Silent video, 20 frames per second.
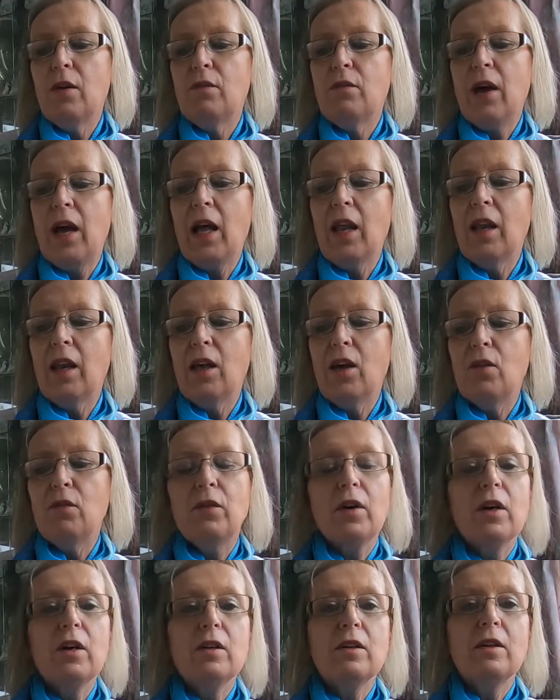Val,
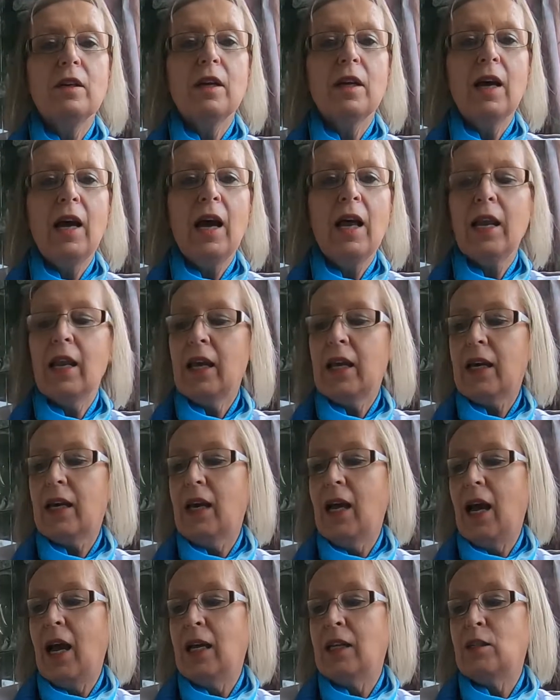Vern, Alec,
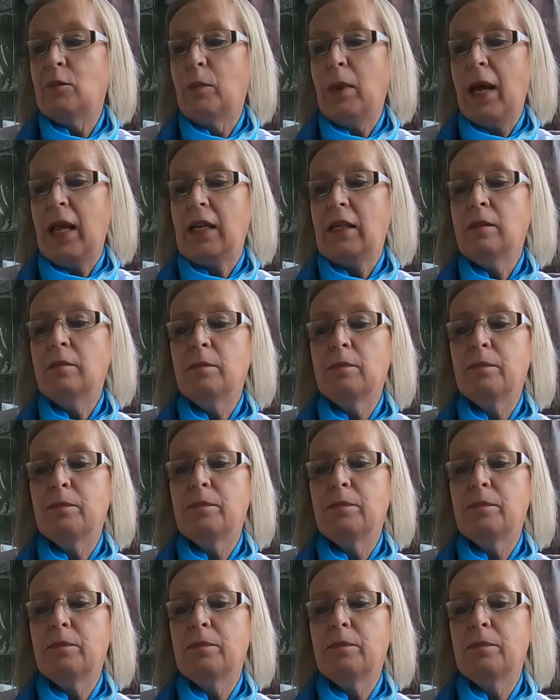and Ben.